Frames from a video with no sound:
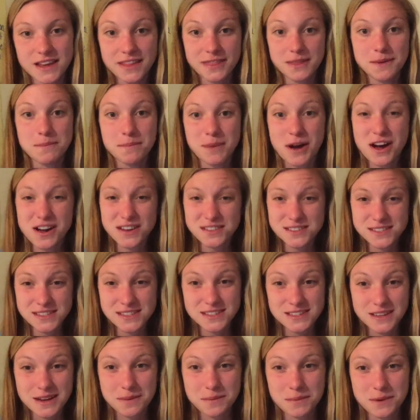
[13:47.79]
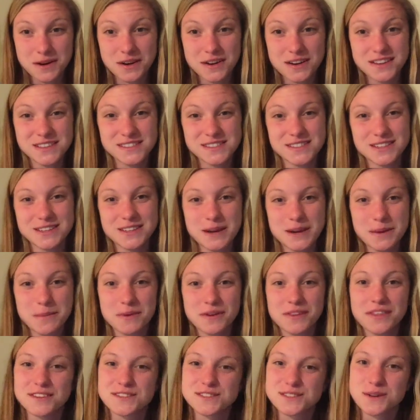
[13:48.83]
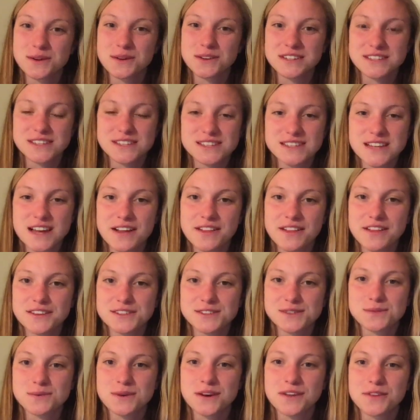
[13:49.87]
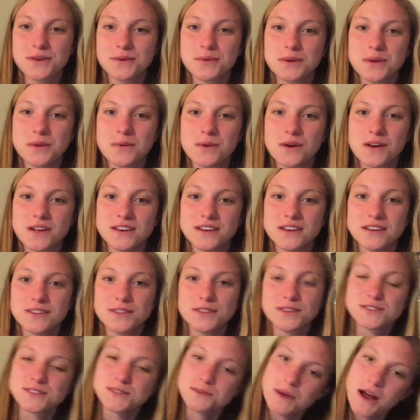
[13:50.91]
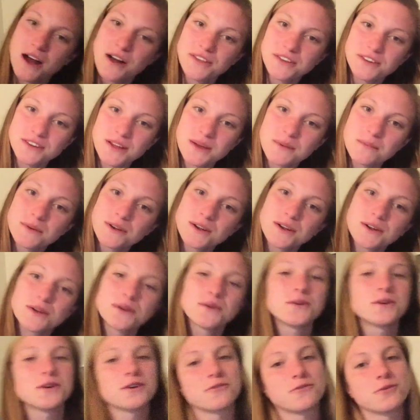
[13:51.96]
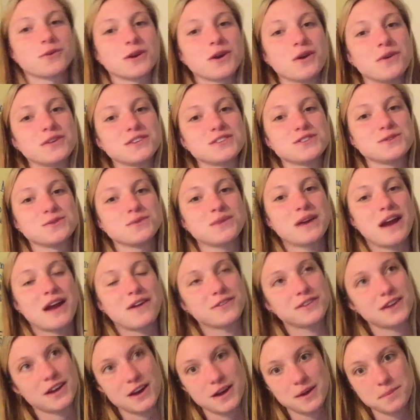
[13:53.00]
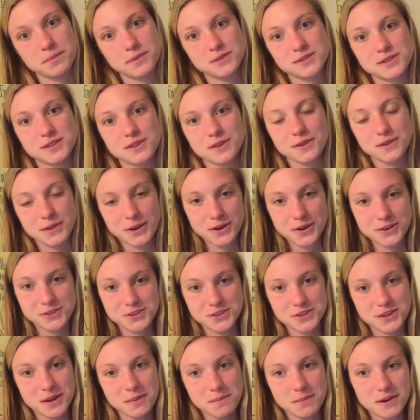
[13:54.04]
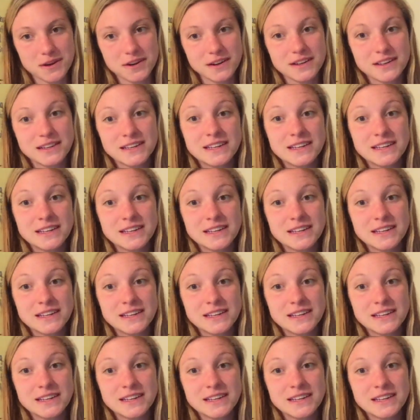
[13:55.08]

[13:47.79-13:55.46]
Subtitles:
And the bossy number is the number that's going to tell us whether we want the smaller number or if we're going to round up to the larger number.